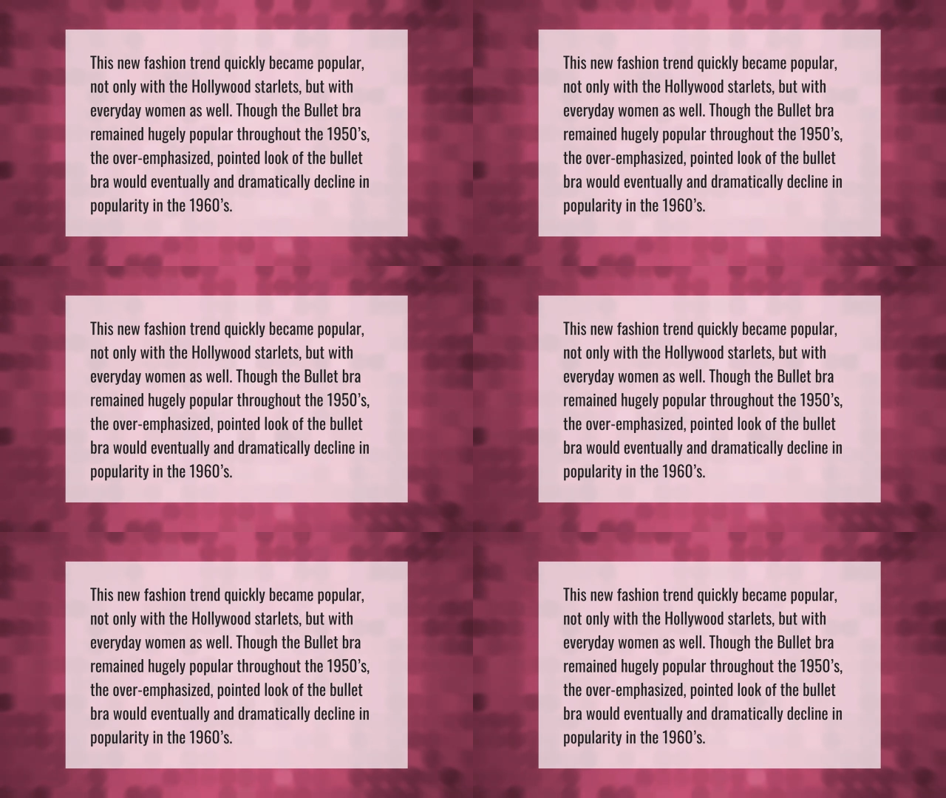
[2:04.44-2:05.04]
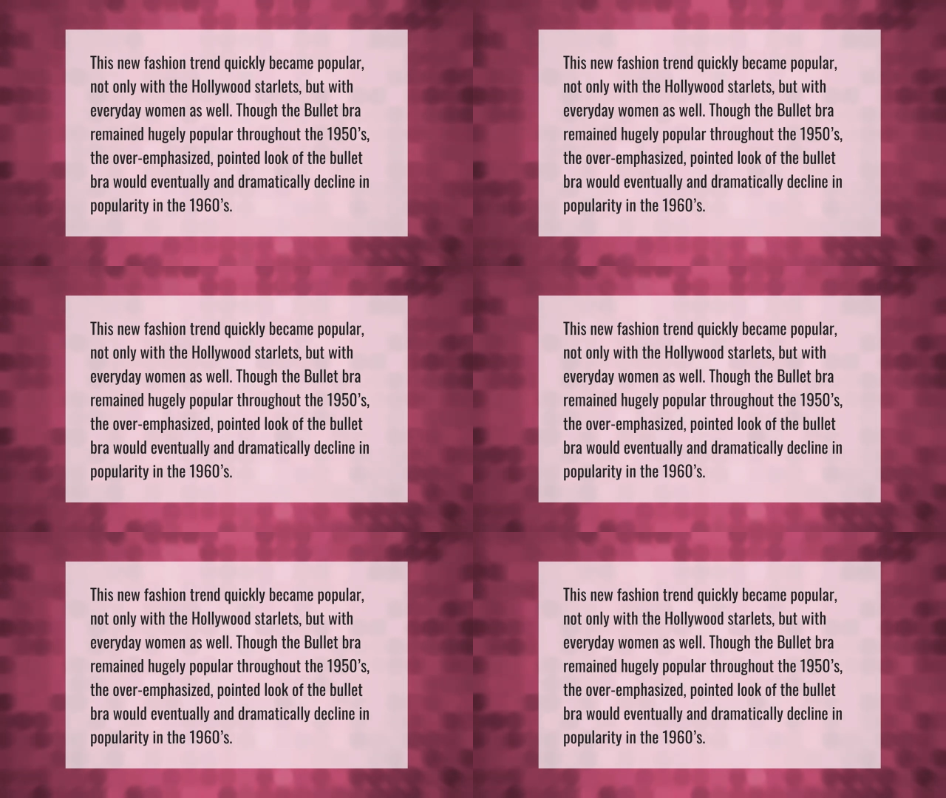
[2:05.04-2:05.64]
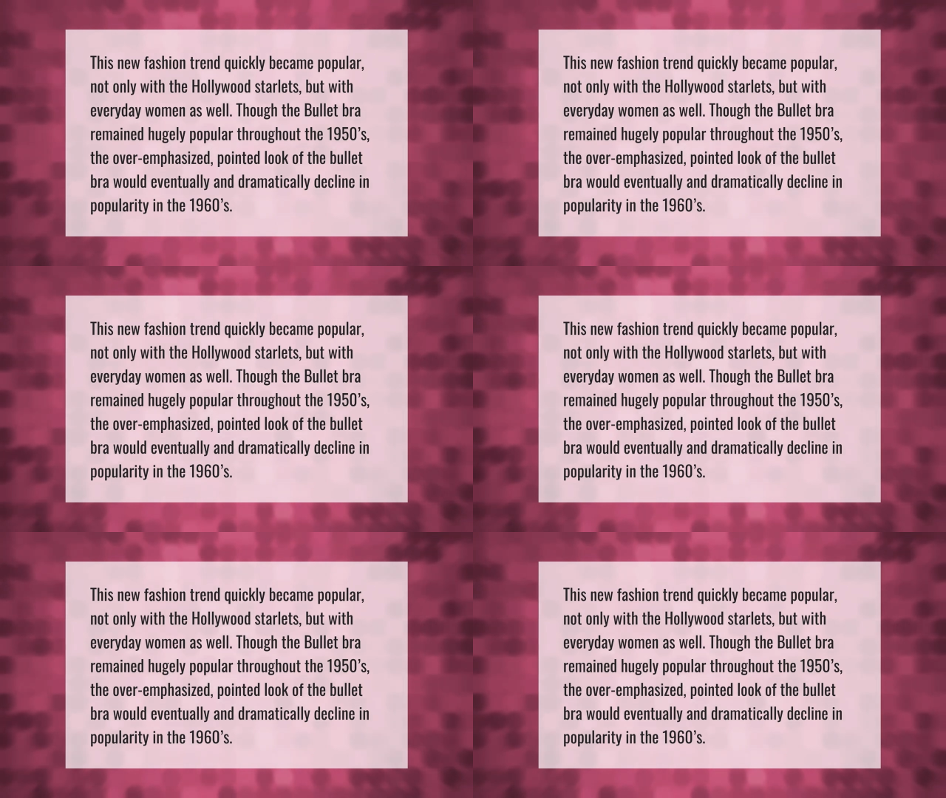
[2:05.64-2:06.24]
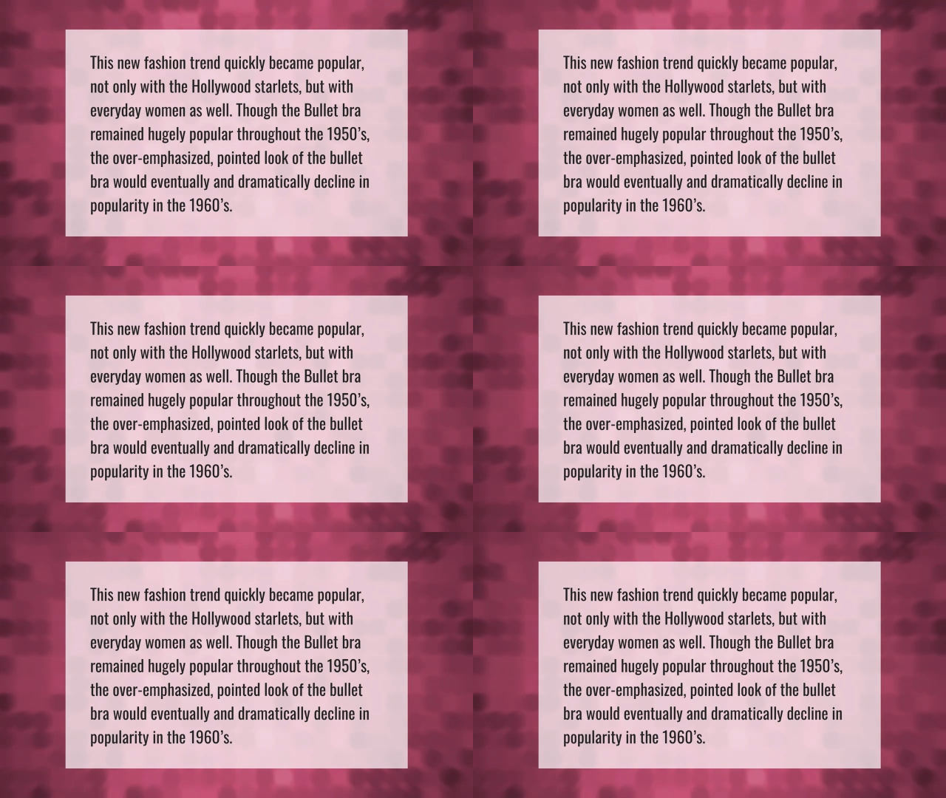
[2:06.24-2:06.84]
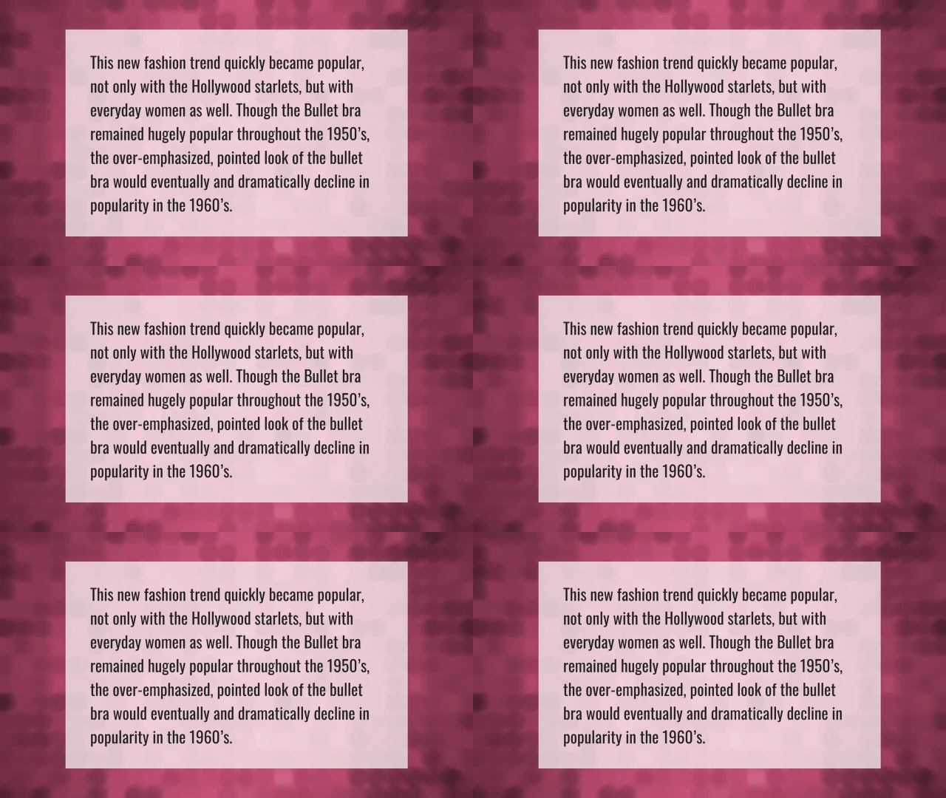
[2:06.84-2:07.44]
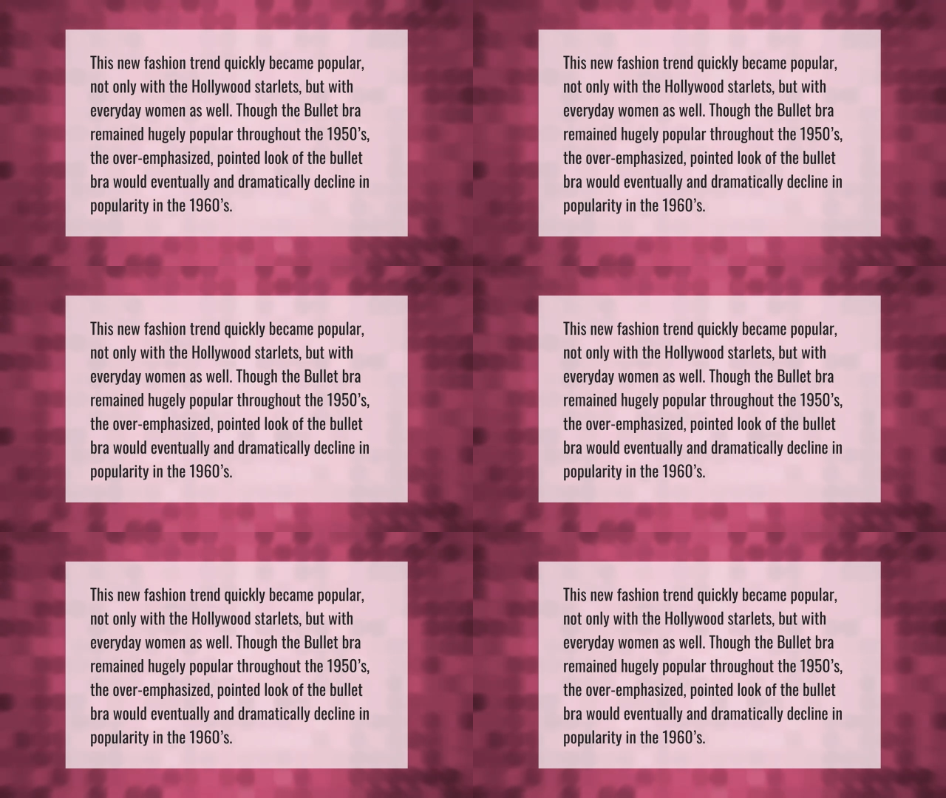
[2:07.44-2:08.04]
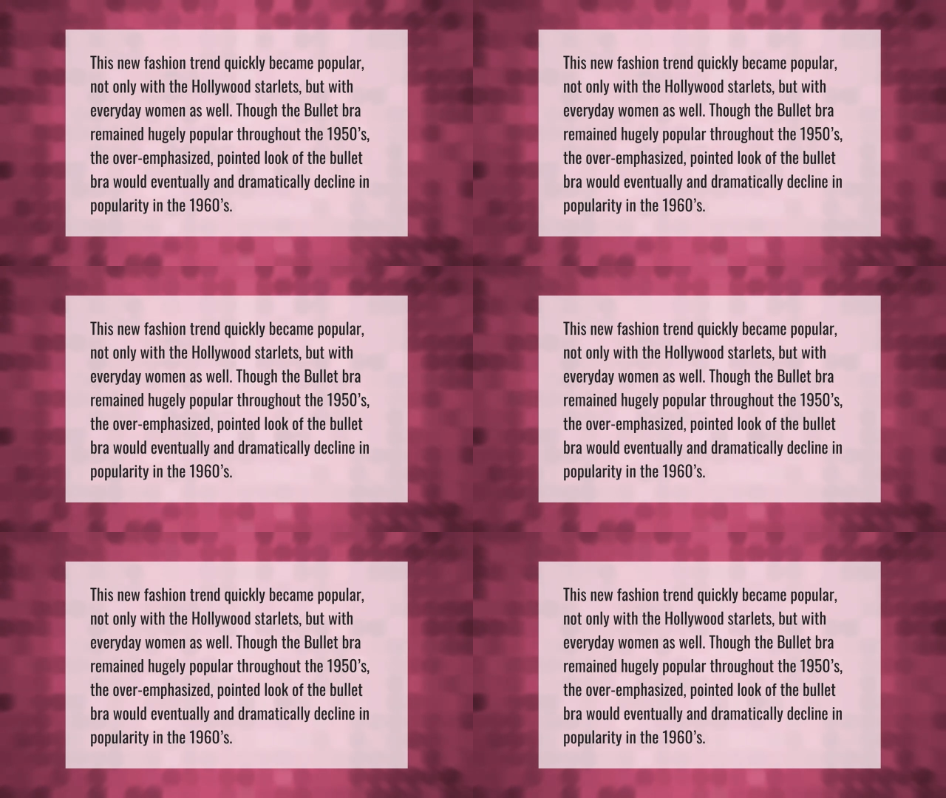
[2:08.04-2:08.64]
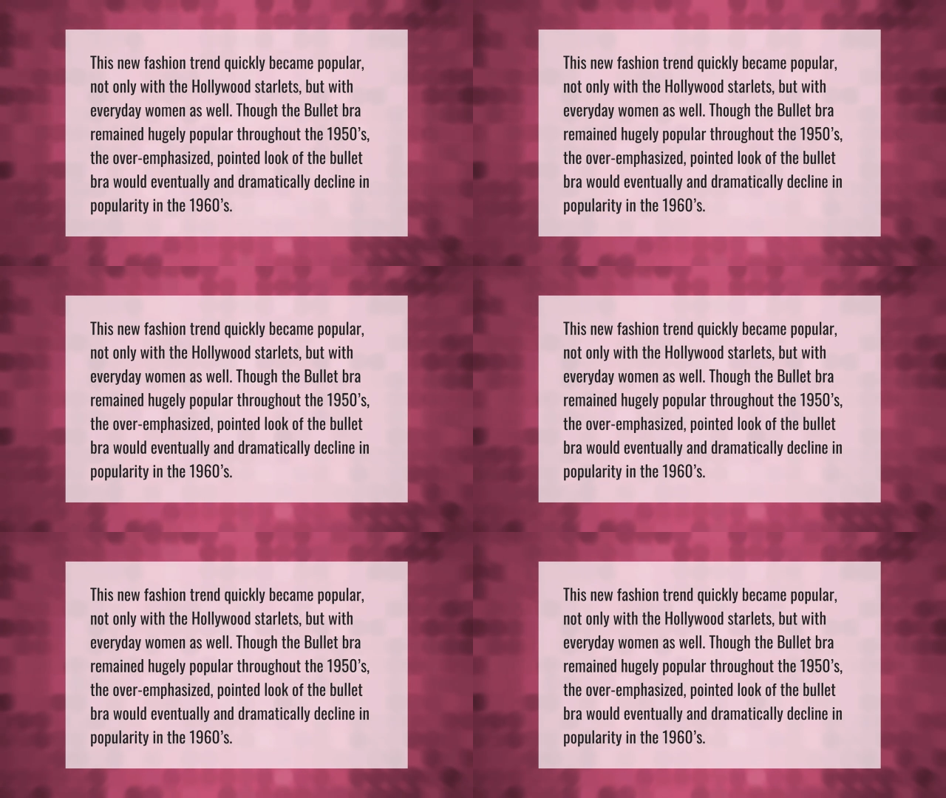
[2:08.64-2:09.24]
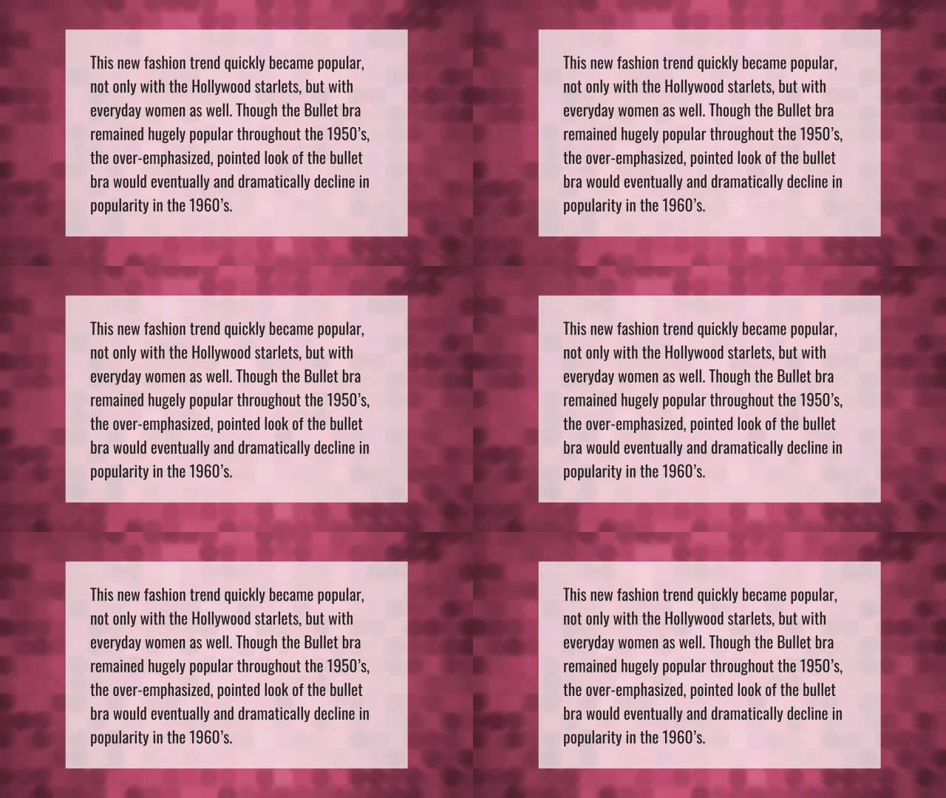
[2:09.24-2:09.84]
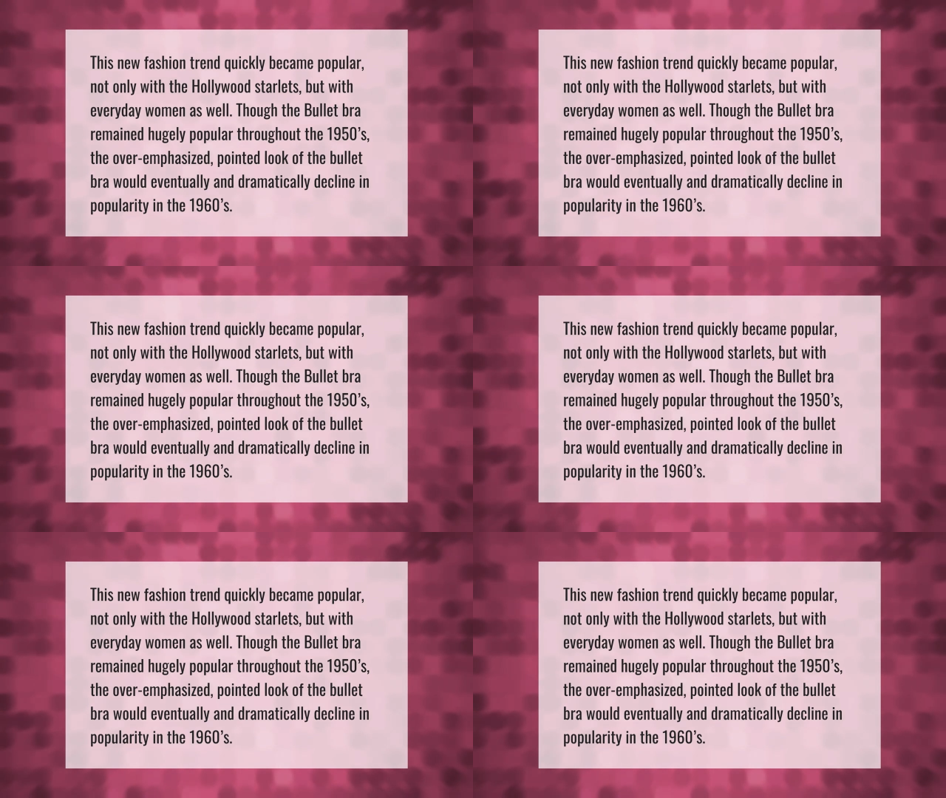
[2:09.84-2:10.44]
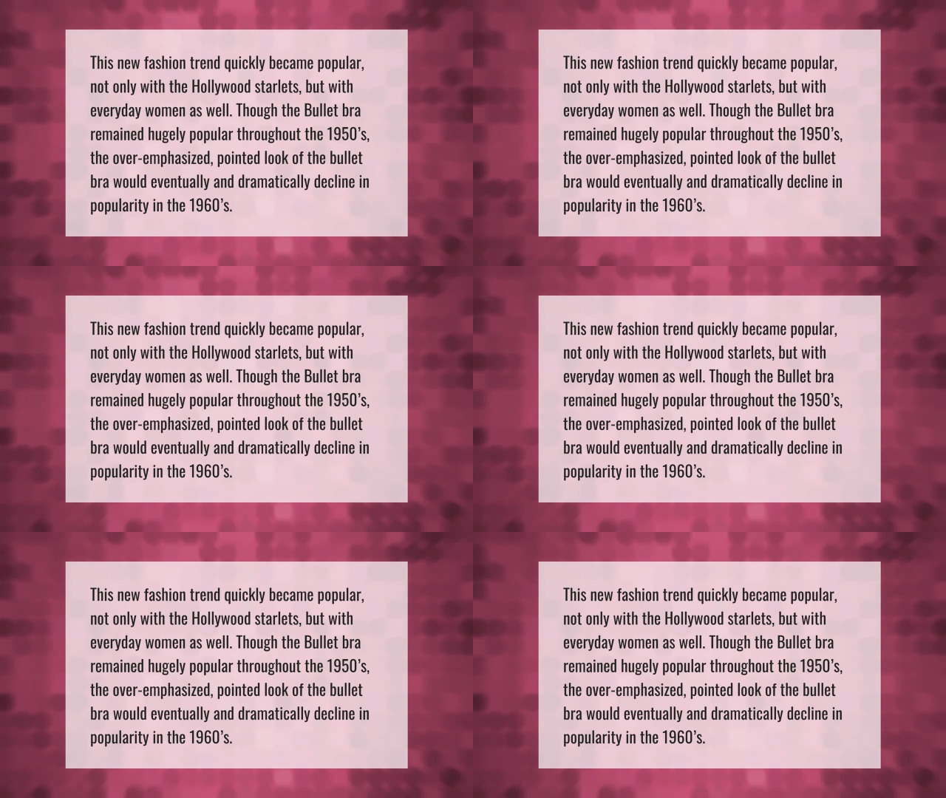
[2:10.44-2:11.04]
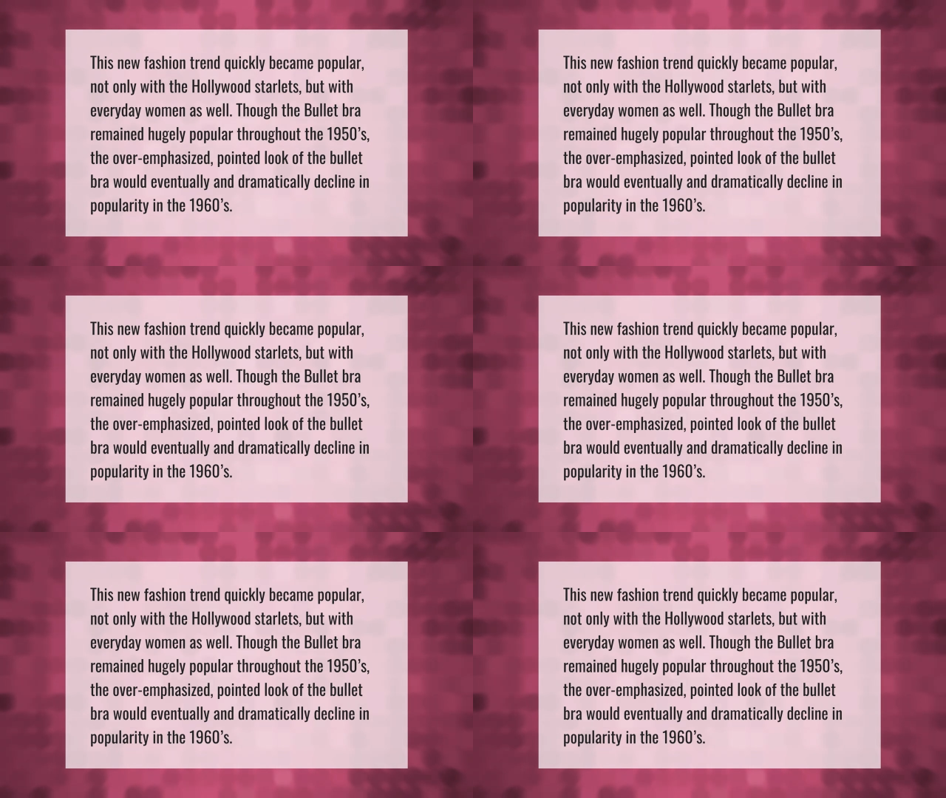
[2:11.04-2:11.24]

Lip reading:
No face is visible, so there are no lips to read.